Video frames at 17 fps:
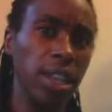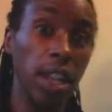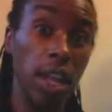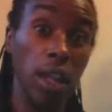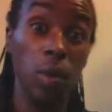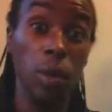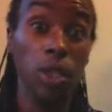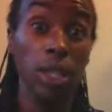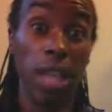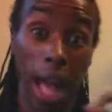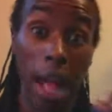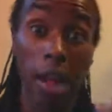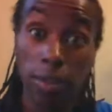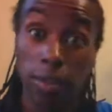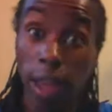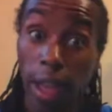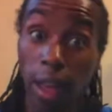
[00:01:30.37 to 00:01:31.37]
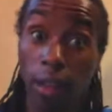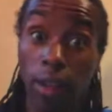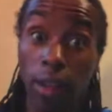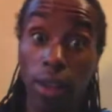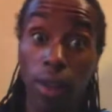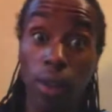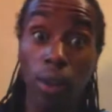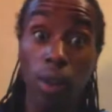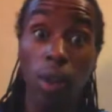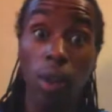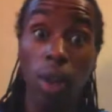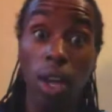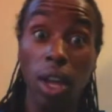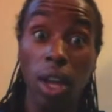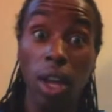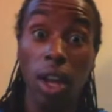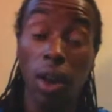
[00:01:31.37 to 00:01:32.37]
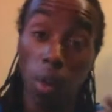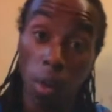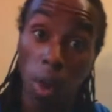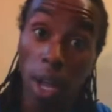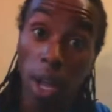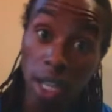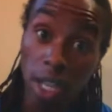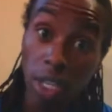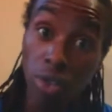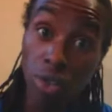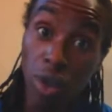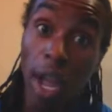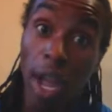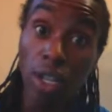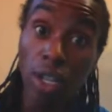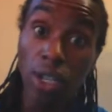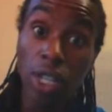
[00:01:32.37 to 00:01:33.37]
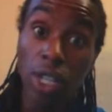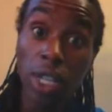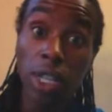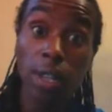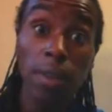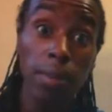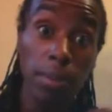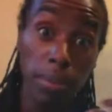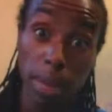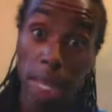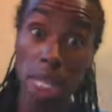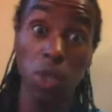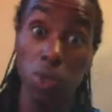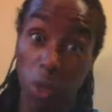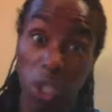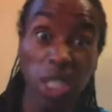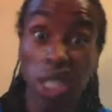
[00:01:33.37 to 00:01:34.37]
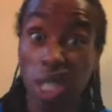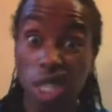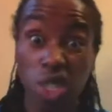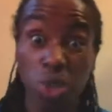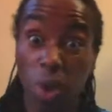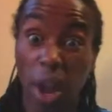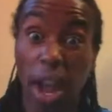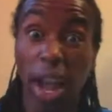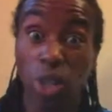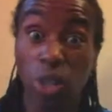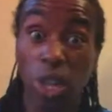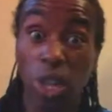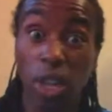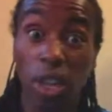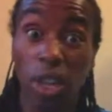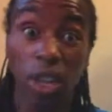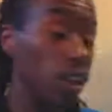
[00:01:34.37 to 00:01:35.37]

In other words, I'll tell you what a contraction means. What's a contraction?